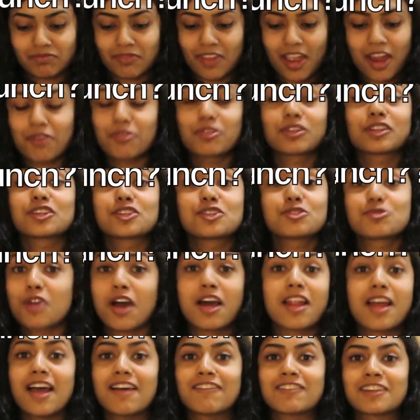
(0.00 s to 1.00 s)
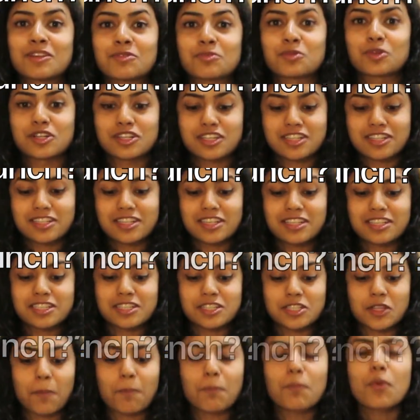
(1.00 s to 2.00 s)
I really do not have any words. This
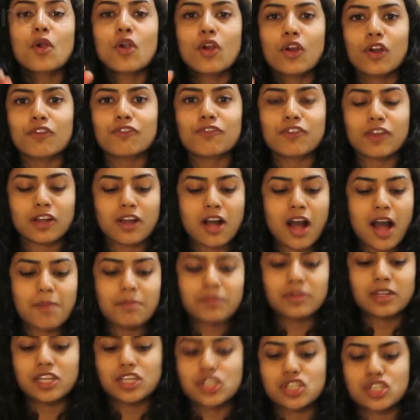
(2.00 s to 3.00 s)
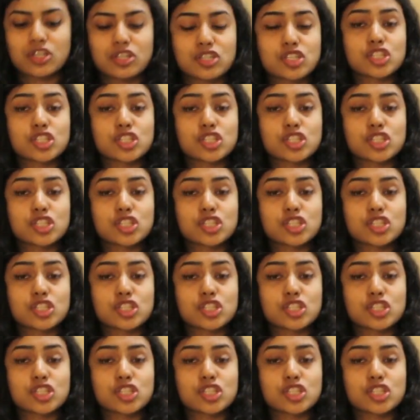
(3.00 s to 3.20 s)
is the perfect combination.